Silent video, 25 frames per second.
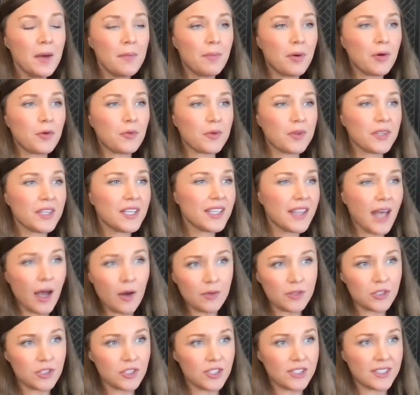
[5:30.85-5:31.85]
But really, that
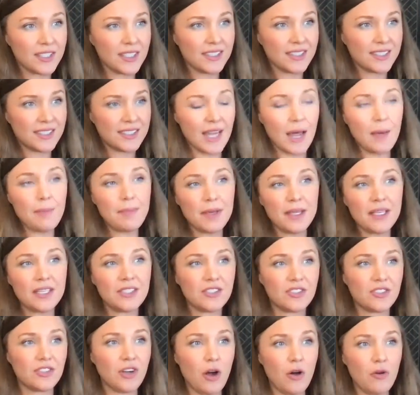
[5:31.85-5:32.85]
was just a stepping
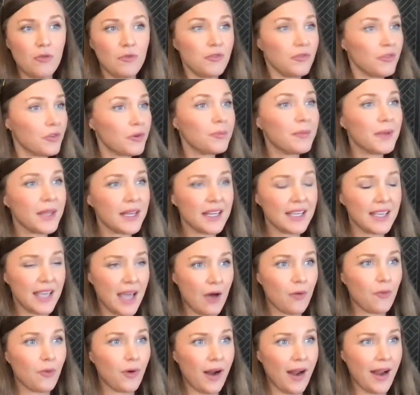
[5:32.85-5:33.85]
stone for me to
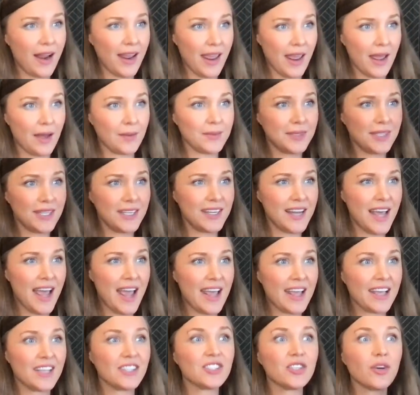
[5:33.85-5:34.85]
get where I am
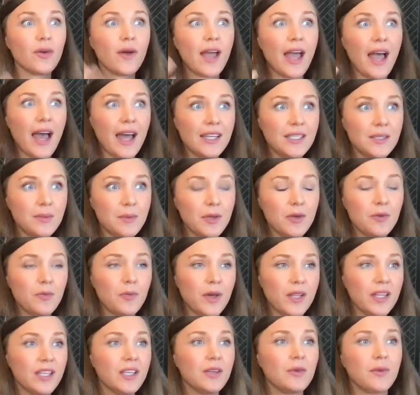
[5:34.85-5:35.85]
today. And so I had to be
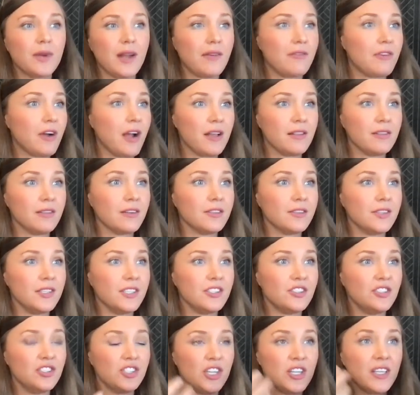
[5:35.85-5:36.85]
willing, whenever I learned
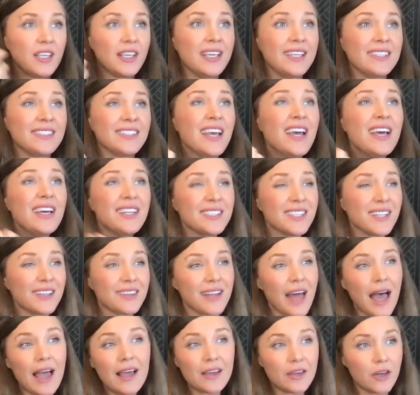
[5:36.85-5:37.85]
these gene keys, to
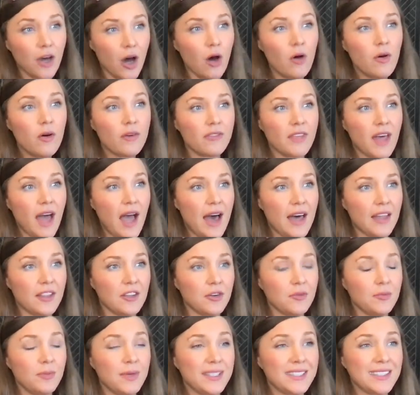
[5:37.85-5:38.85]
let go of that
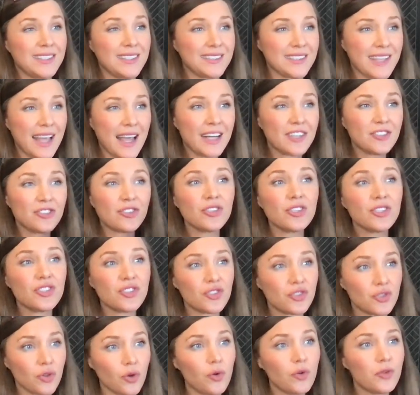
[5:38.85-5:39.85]
other business. I actually
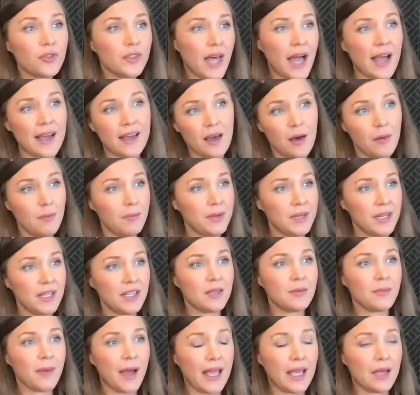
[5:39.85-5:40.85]
sold that company
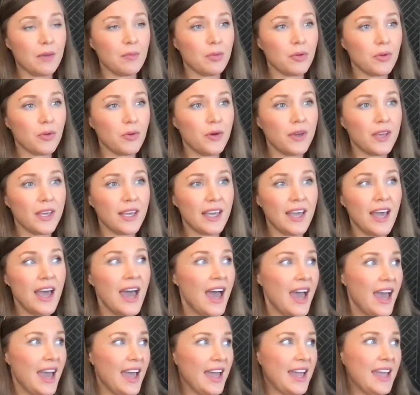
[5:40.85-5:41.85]
to my employee
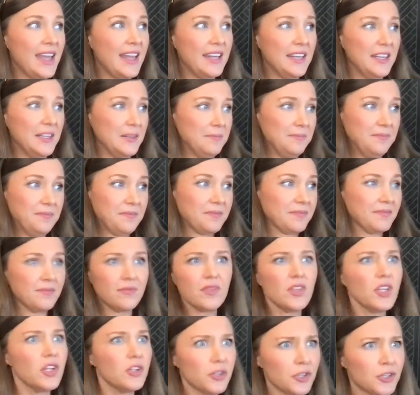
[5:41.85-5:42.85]
and
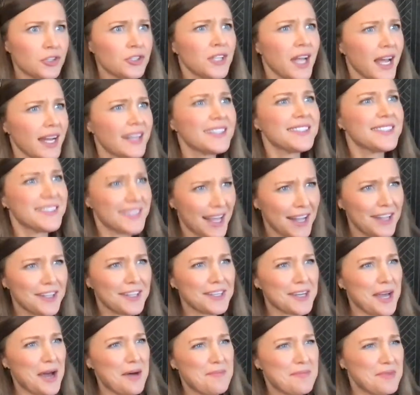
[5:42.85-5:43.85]
learned how to sell
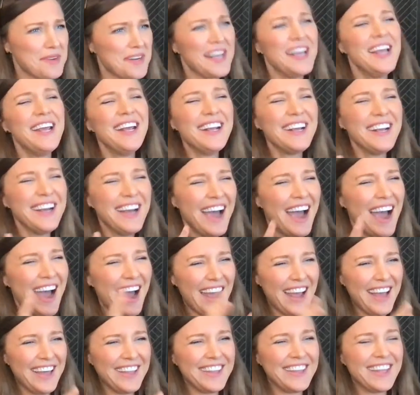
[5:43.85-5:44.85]
a company
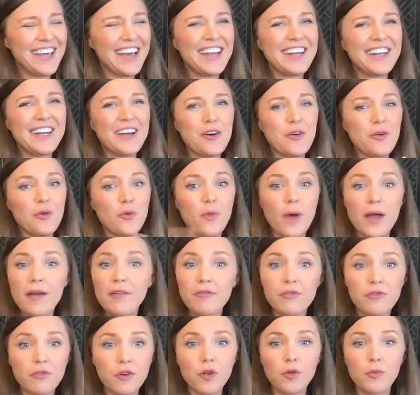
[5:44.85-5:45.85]
and then
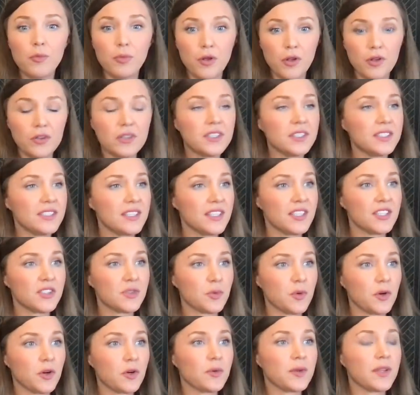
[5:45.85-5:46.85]
went full pull into this
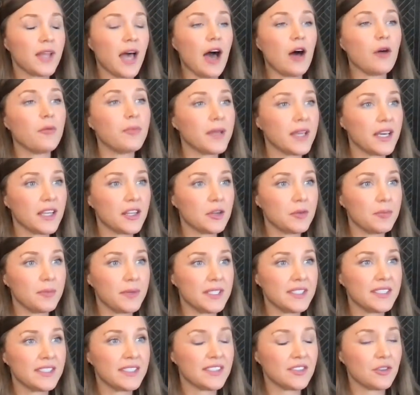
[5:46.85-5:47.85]
work with helping other
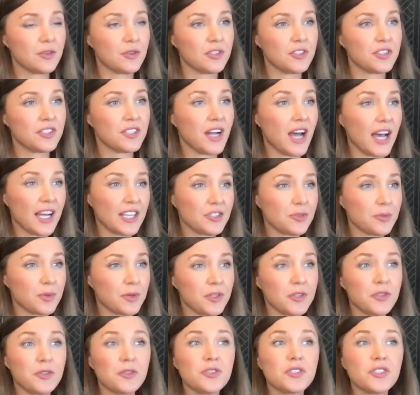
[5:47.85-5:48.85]
business owners and
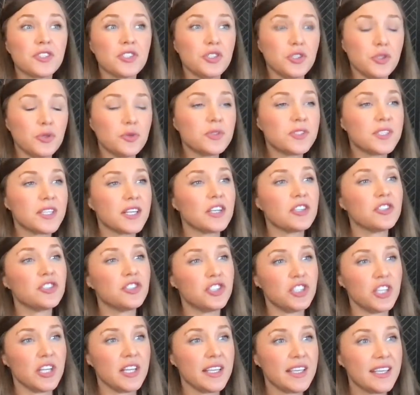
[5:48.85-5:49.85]
entrepreneurs use their
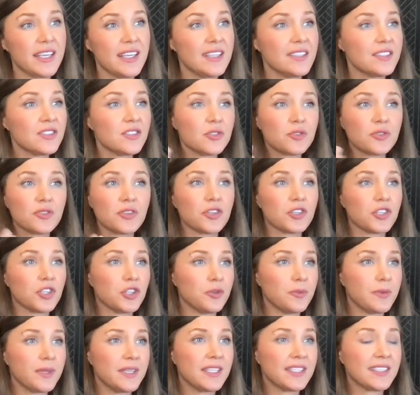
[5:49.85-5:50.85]
gene keys, use their
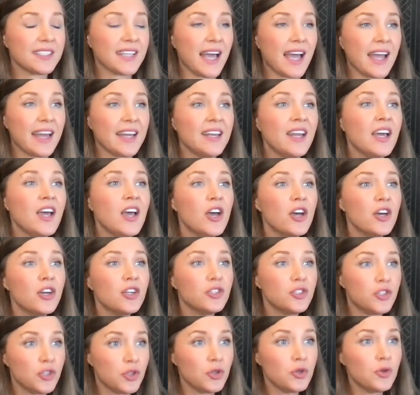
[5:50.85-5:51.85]
human design
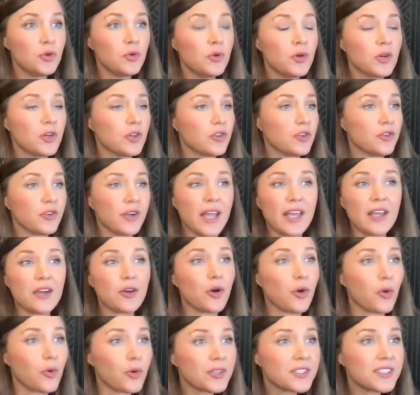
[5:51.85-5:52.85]
to create
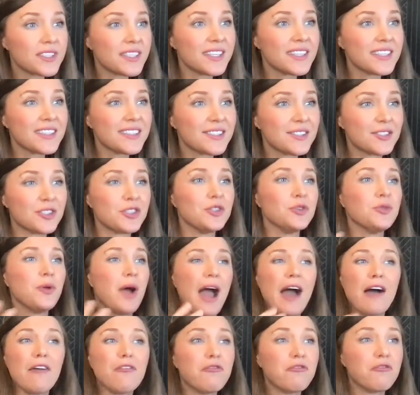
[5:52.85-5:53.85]
courses, to
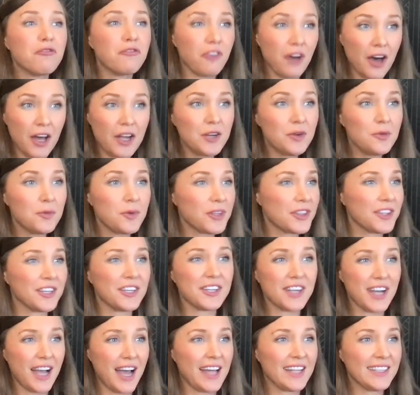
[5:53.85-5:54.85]
have fun with their
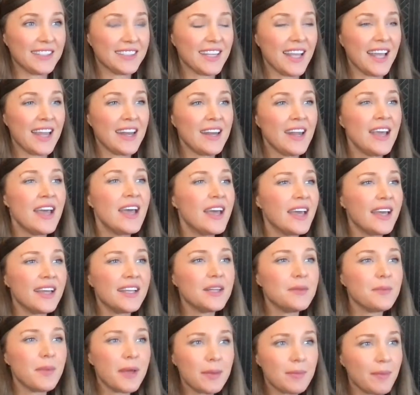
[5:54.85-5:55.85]
content, and
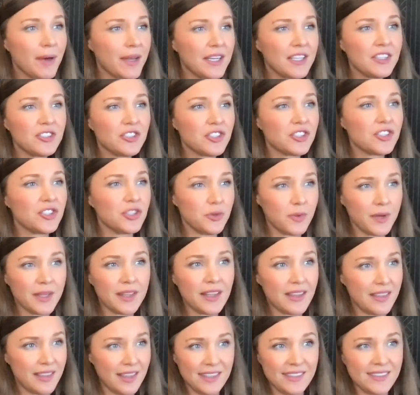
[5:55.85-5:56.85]
to make money just doing
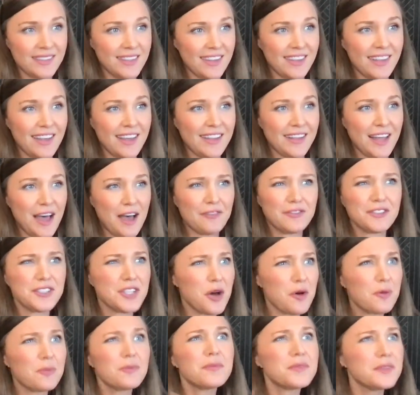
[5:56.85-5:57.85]
the things that they love.
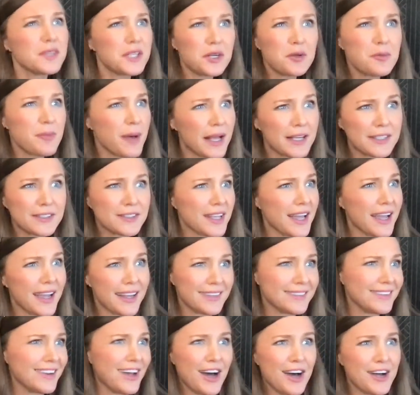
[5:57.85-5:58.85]
So, little
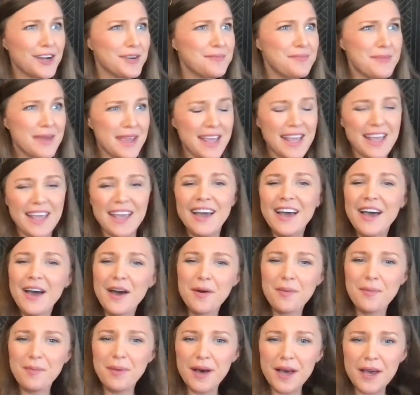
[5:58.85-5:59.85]
backside on me,
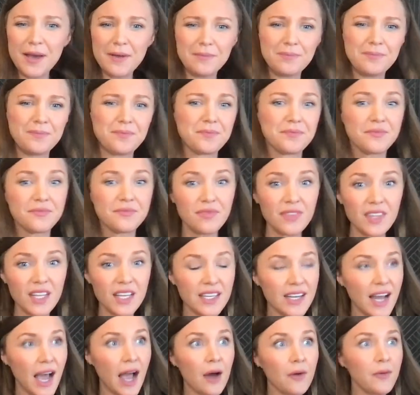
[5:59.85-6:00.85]
but
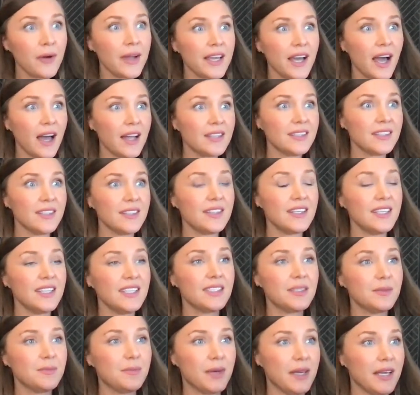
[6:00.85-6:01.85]
and how I got into
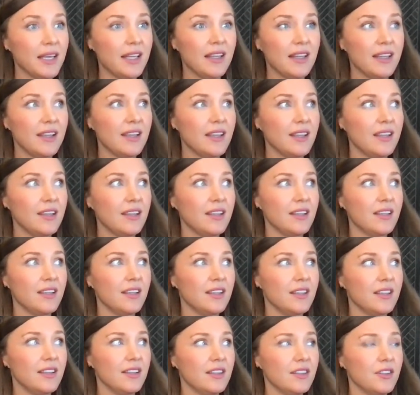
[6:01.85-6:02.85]
these, but
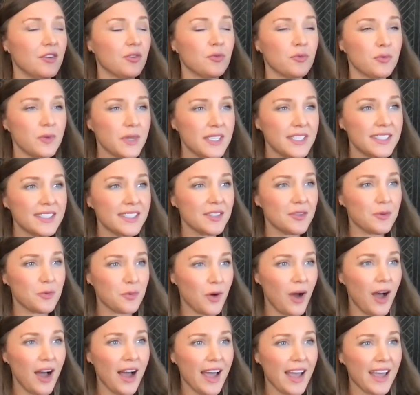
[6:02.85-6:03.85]
the reason
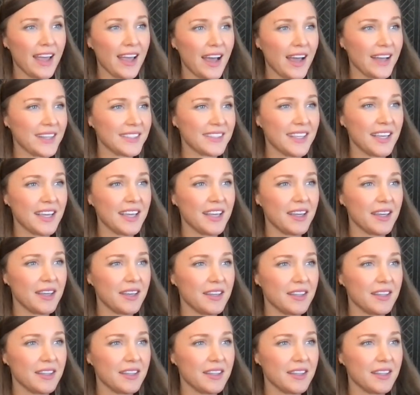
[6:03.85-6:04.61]
why I say,